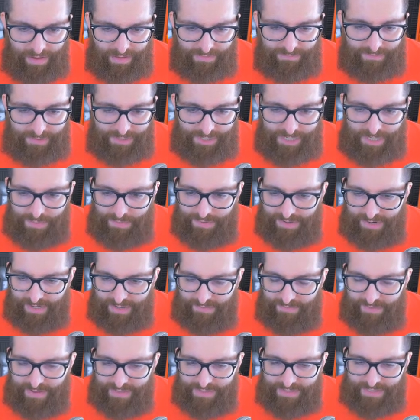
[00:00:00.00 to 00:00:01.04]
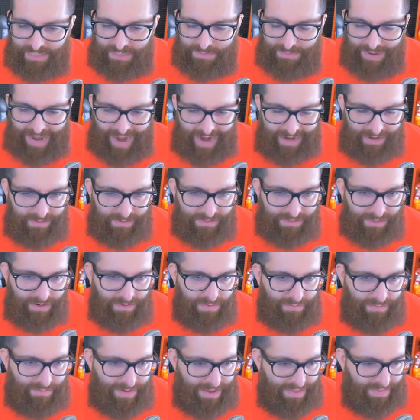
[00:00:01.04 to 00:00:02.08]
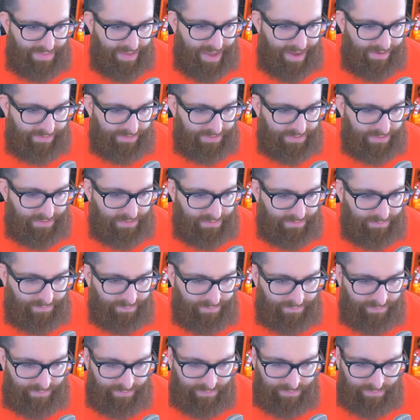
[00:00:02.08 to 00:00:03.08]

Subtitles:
For cheaper defenses, Packers are 3,000.